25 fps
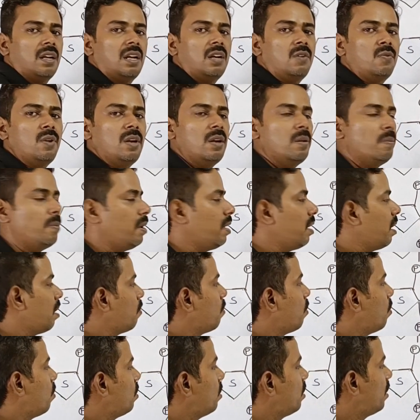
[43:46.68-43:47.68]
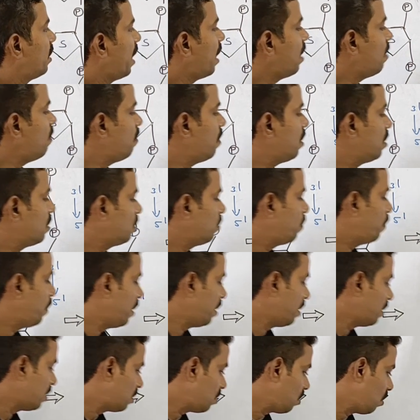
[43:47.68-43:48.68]
it will be about 10 base
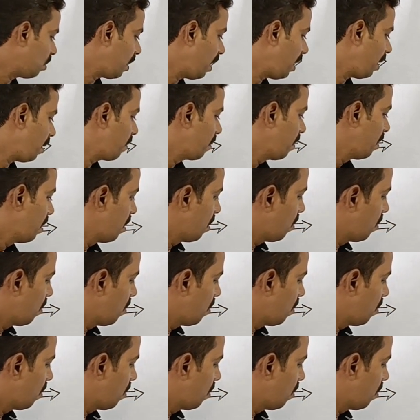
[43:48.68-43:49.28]
pairs. Okay,